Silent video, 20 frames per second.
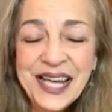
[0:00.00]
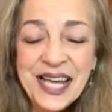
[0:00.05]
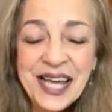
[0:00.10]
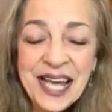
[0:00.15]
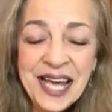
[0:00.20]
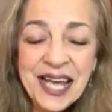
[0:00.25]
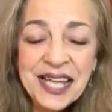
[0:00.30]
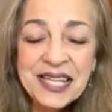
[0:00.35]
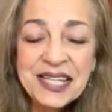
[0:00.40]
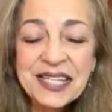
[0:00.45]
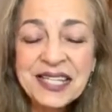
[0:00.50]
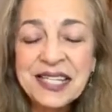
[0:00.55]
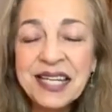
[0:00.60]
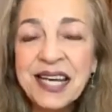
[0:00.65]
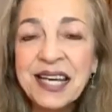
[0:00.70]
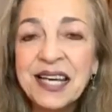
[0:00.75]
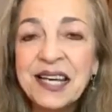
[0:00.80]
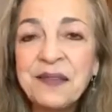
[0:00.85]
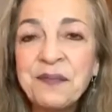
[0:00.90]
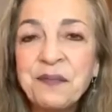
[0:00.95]

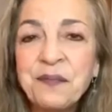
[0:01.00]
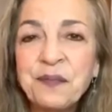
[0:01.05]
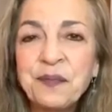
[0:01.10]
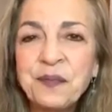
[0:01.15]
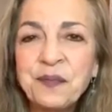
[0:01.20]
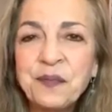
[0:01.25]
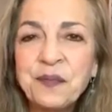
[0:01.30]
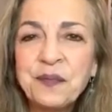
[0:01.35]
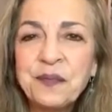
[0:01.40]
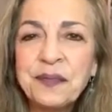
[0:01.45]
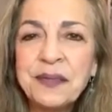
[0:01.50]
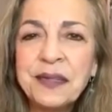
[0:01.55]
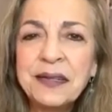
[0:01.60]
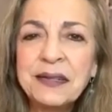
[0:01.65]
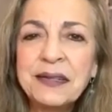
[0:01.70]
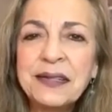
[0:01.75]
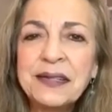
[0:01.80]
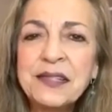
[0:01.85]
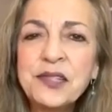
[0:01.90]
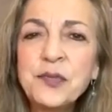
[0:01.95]
and
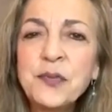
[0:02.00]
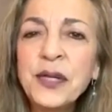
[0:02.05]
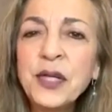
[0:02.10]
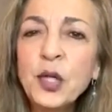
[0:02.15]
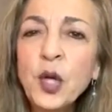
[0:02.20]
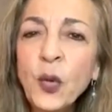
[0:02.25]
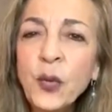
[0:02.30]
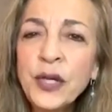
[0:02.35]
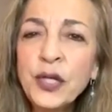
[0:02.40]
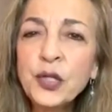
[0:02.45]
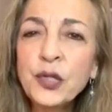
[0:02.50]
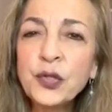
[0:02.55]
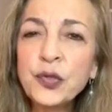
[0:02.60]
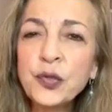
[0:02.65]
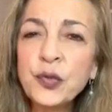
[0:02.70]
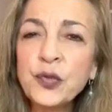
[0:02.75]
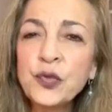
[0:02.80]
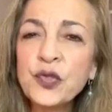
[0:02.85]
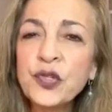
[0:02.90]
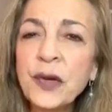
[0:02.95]
he's been going
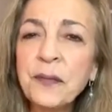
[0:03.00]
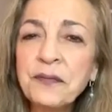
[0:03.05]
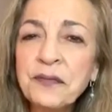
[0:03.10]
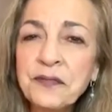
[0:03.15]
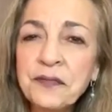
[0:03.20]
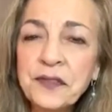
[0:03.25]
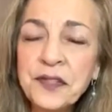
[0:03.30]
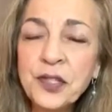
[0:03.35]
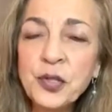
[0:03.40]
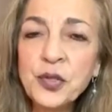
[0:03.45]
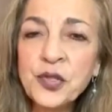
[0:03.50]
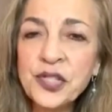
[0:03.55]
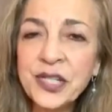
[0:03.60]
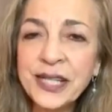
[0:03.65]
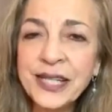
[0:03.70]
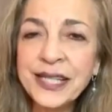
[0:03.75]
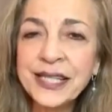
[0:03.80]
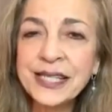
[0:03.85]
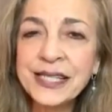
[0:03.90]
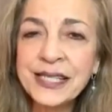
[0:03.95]
through some fears
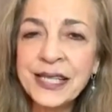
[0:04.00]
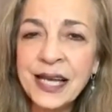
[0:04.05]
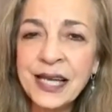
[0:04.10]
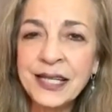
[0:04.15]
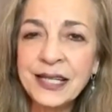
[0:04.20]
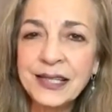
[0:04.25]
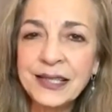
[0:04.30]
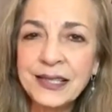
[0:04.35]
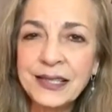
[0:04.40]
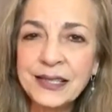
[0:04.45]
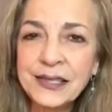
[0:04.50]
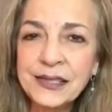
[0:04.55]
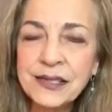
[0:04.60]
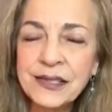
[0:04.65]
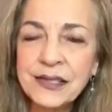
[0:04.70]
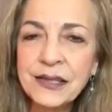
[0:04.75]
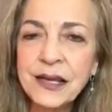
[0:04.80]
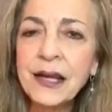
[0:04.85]
and anxieties.